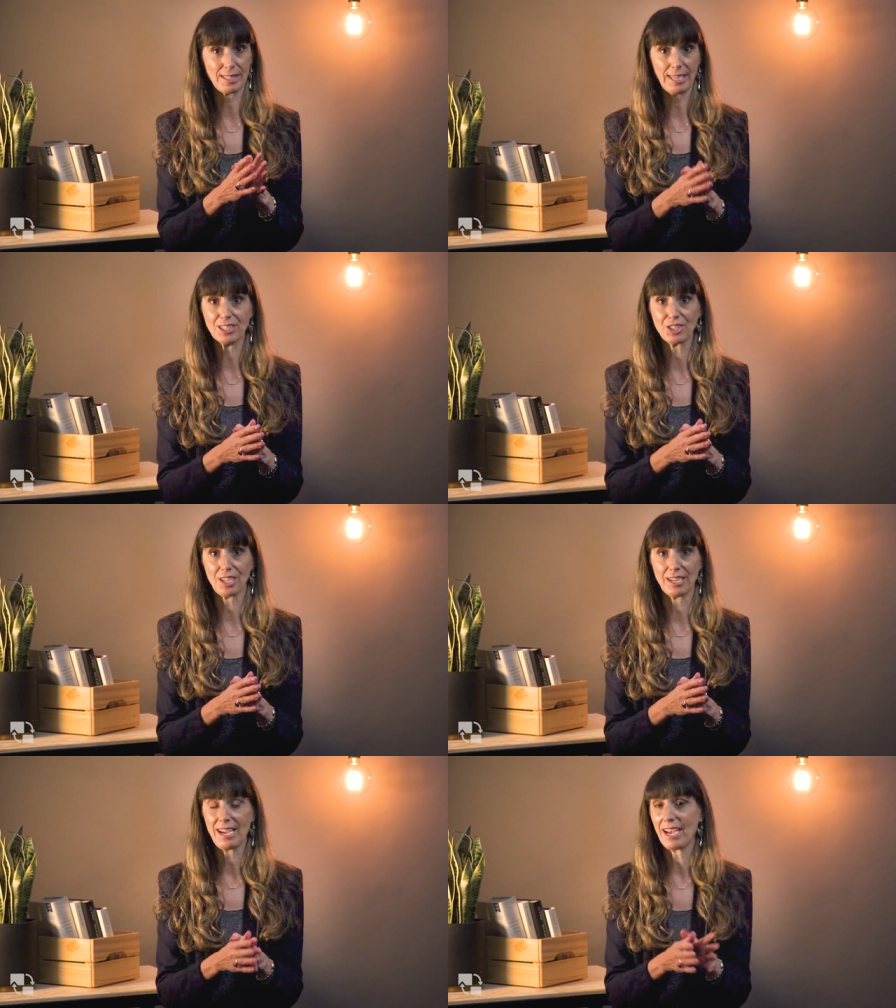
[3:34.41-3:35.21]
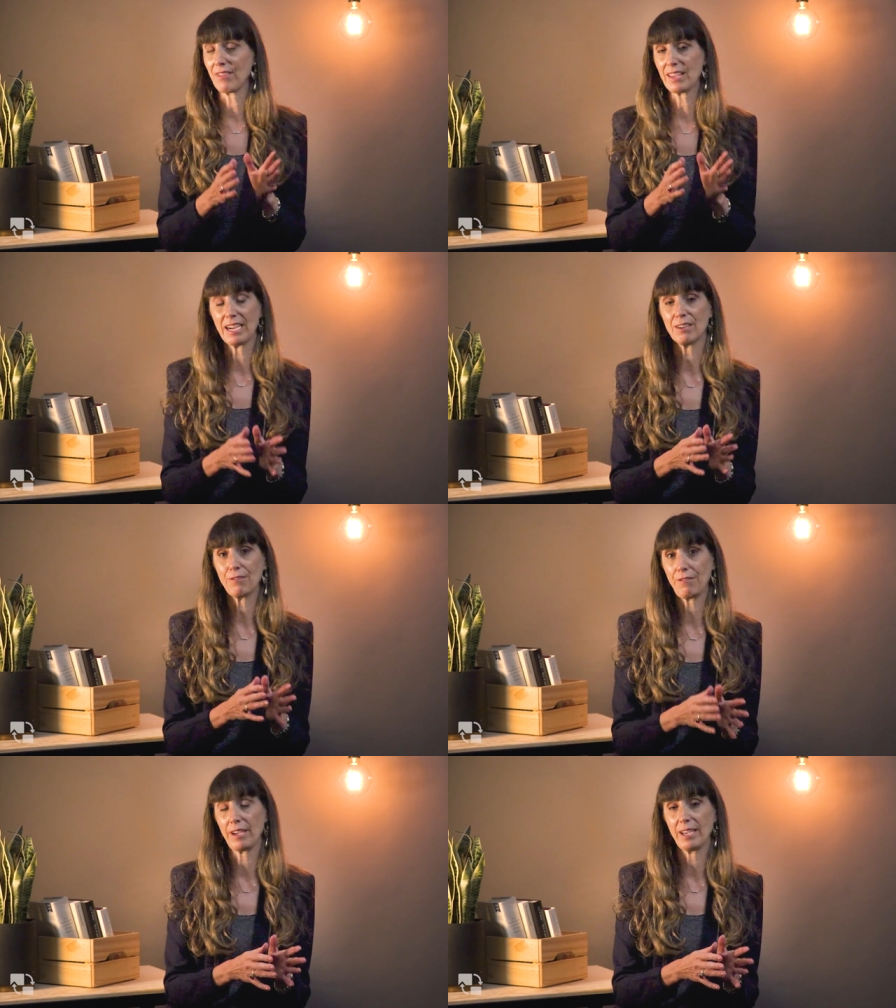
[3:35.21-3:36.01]
seduction and the
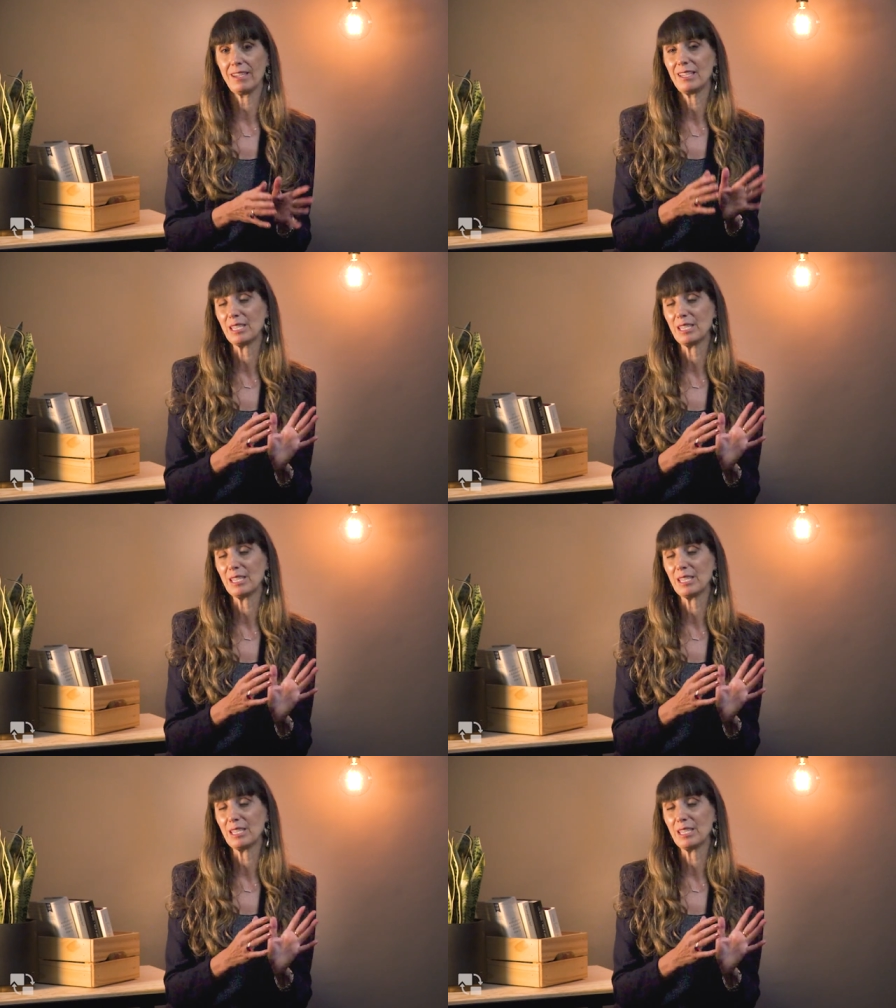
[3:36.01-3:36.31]
unfair